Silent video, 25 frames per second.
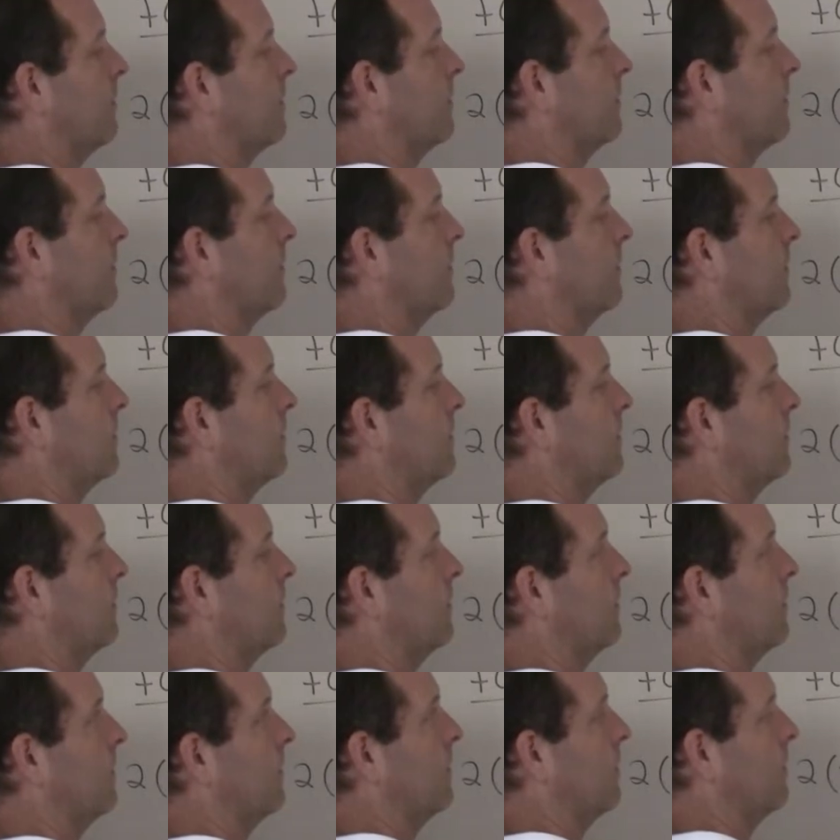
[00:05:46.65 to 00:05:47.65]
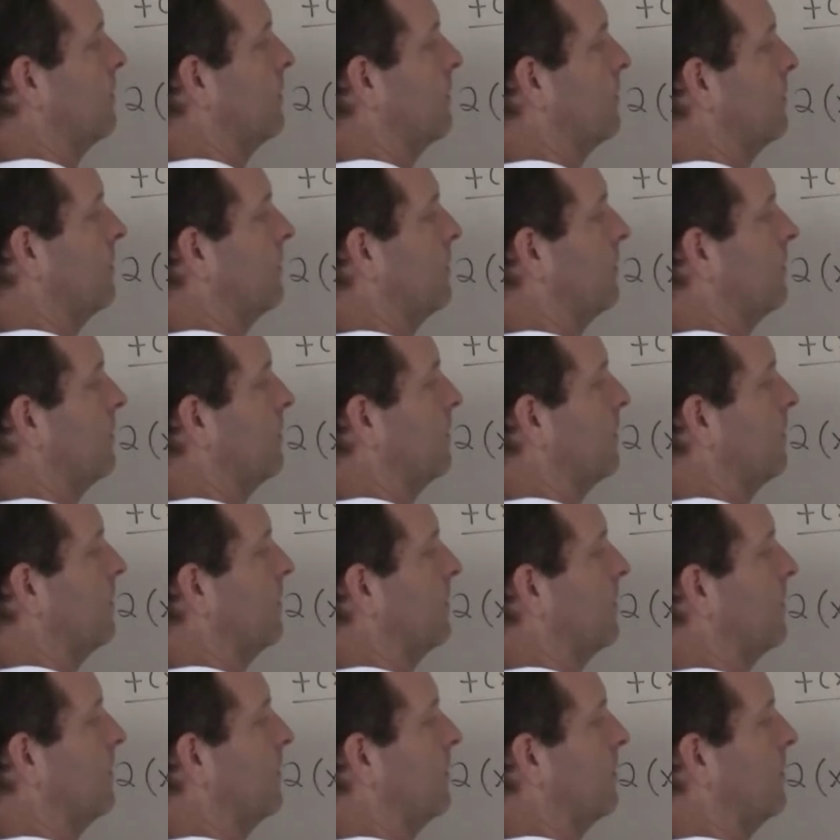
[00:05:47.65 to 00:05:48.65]

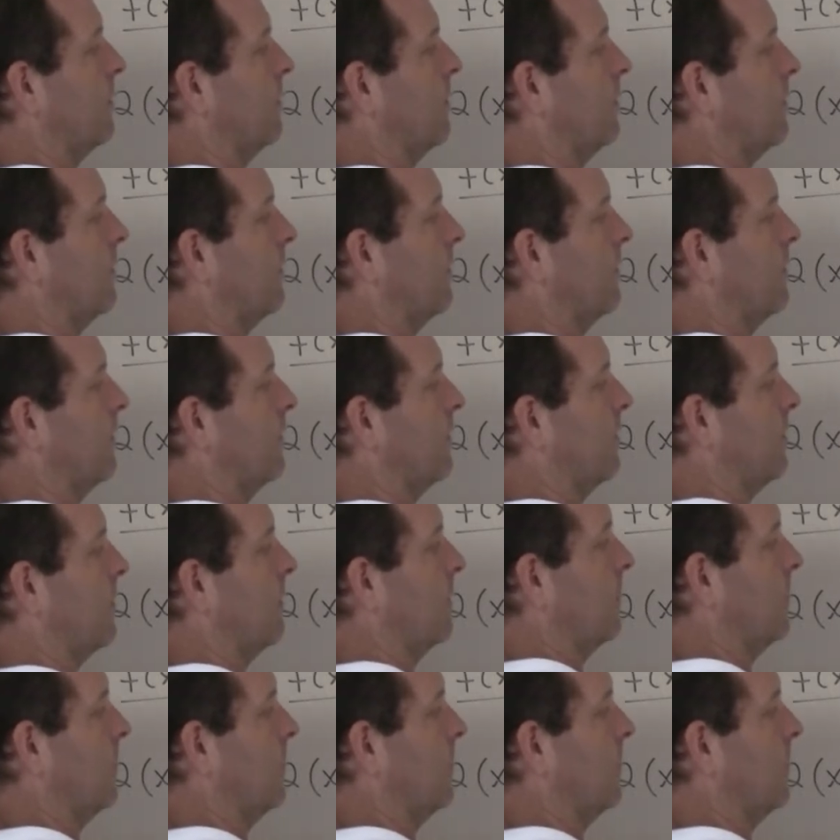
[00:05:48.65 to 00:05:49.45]
(silence)